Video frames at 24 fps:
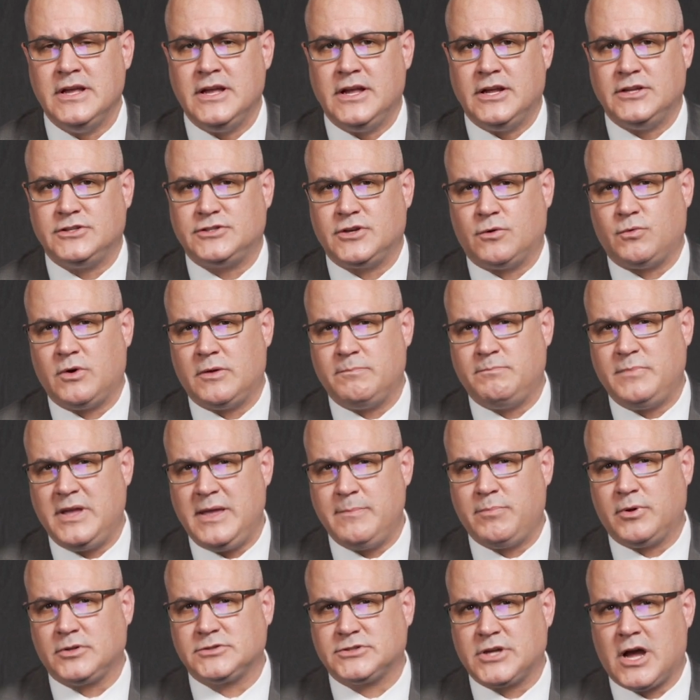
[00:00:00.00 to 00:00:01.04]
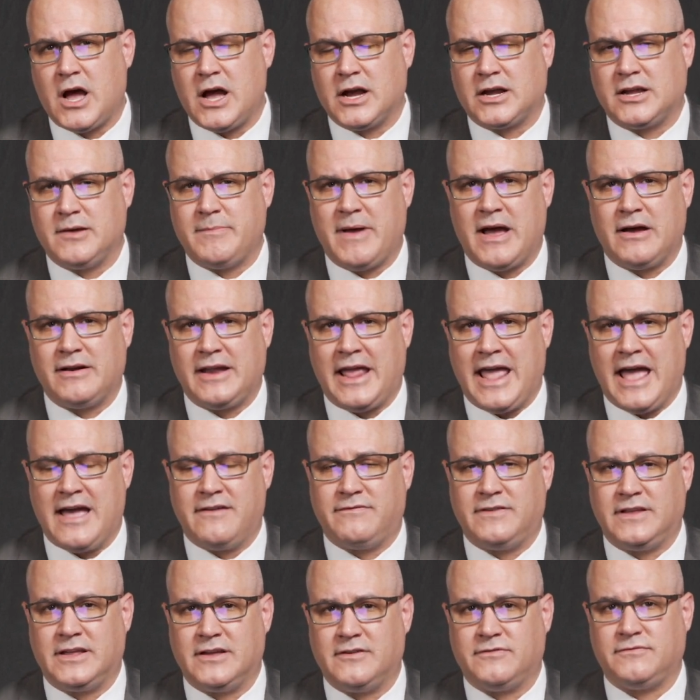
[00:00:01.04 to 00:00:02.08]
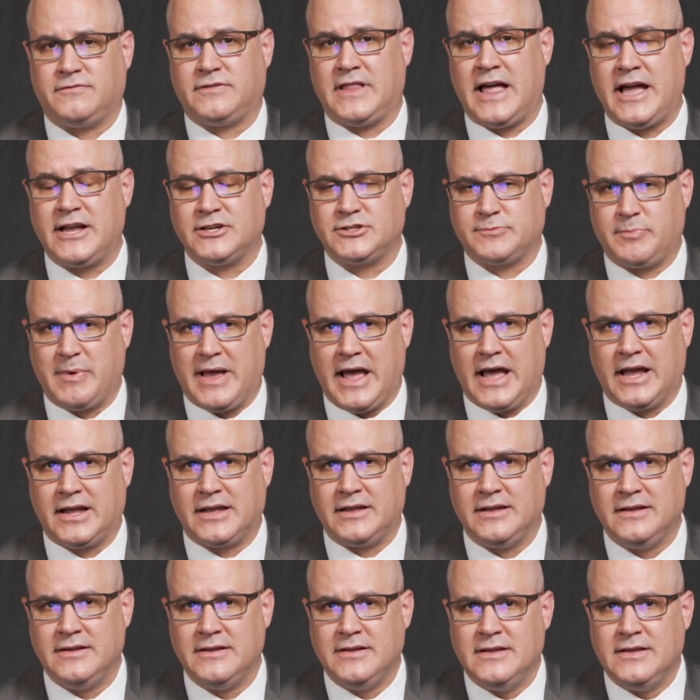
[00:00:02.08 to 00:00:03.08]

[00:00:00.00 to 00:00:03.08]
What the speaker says: And so when people talk about having a flashback,